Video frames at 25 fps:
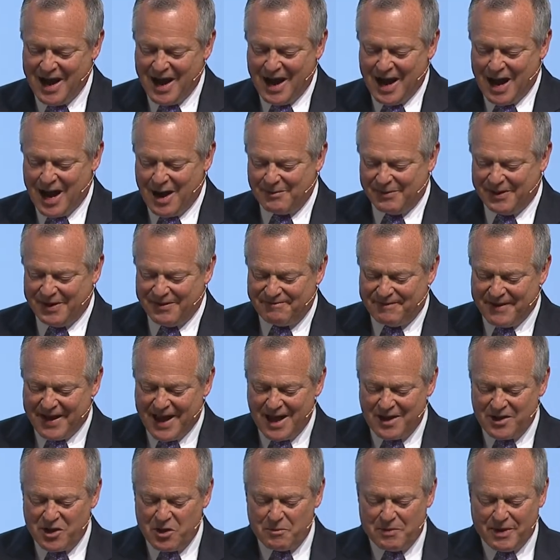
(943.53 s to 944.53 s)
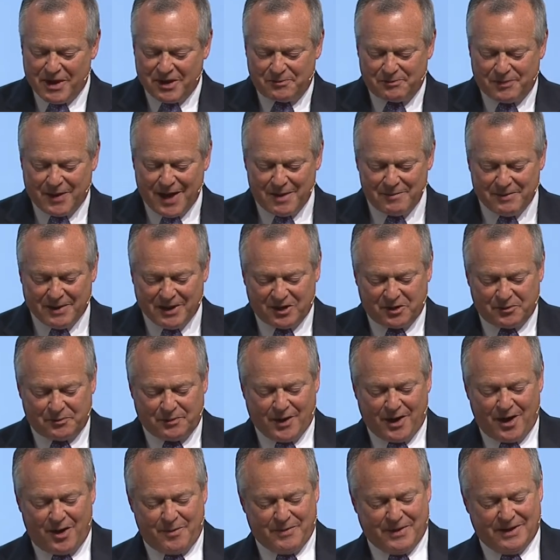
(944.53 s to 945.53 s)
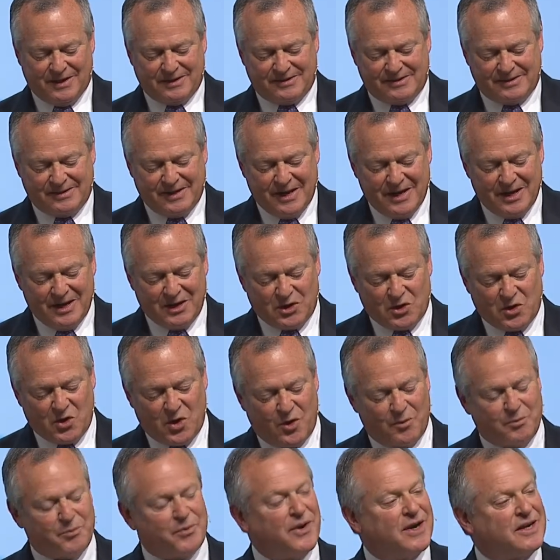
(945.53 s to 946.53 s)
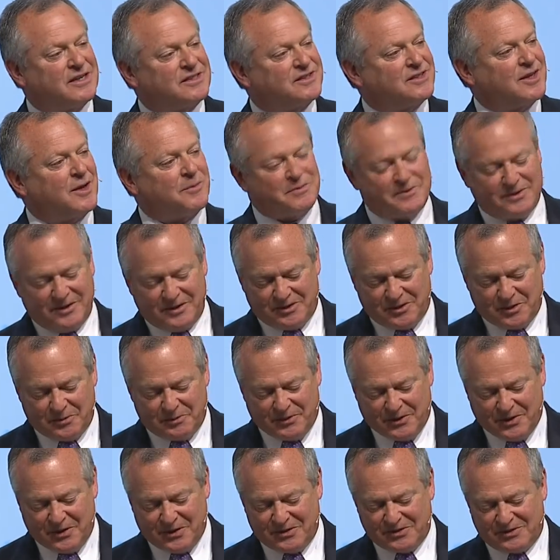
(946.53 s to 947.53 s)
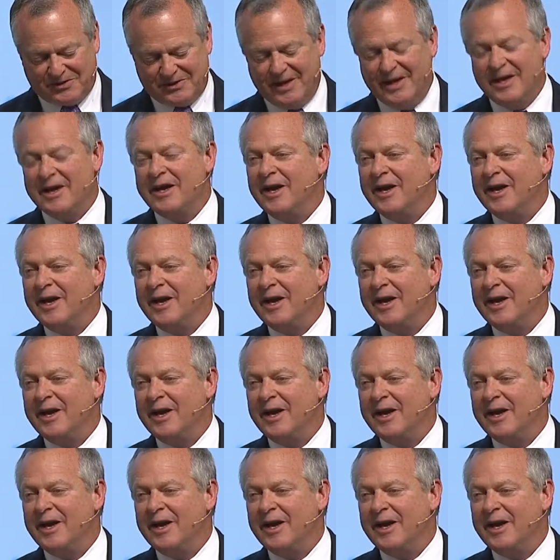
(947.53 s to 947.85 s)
How many value-based payment experiments incorporate substance abuse